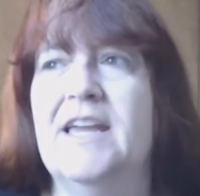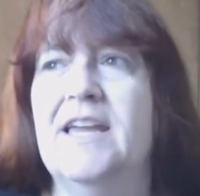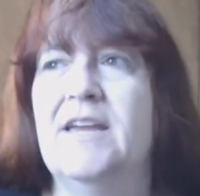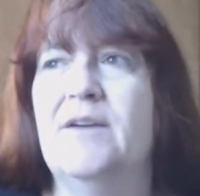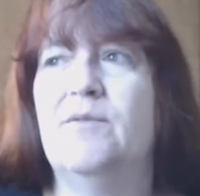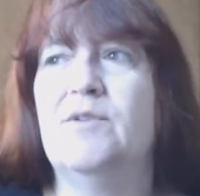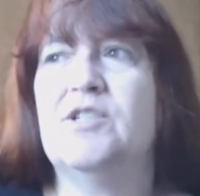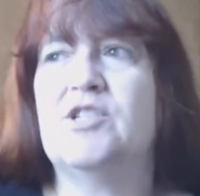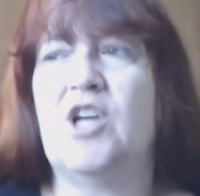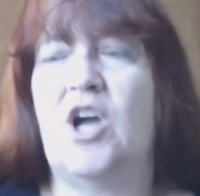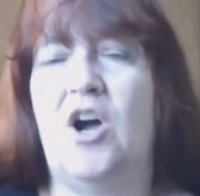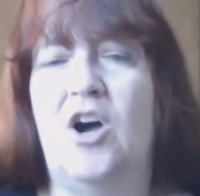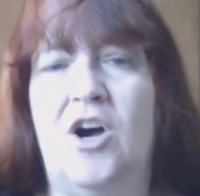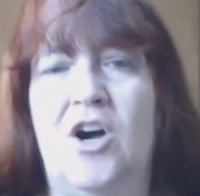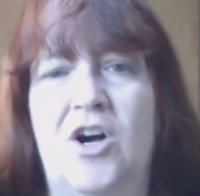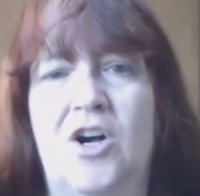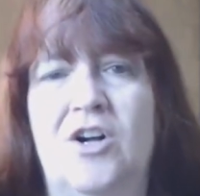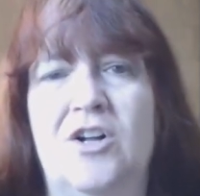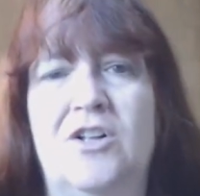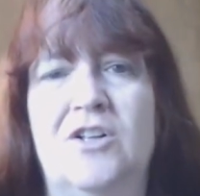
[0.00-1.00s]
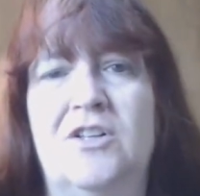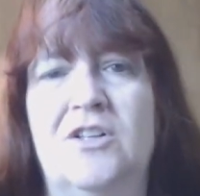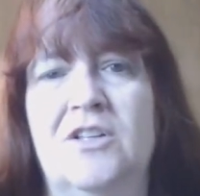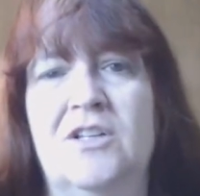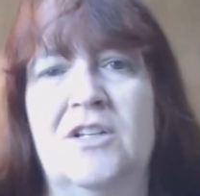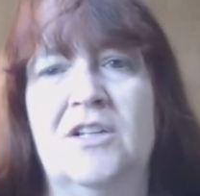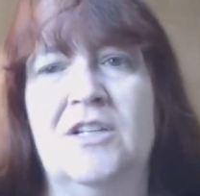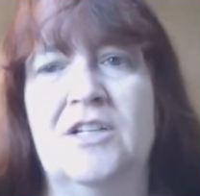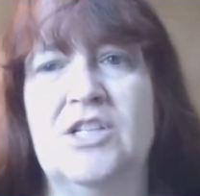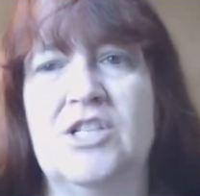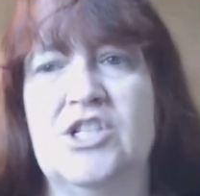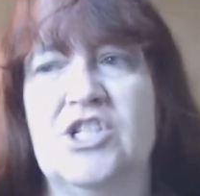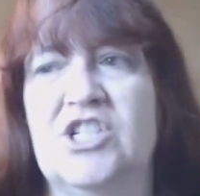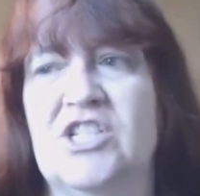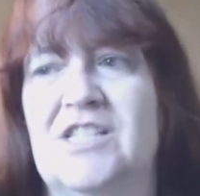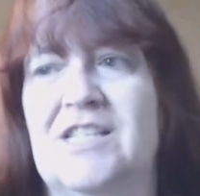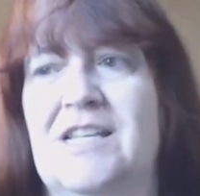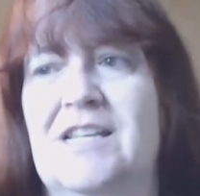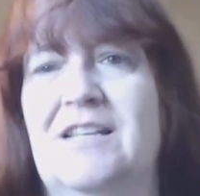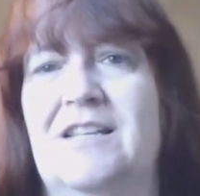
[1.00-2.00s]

it was all just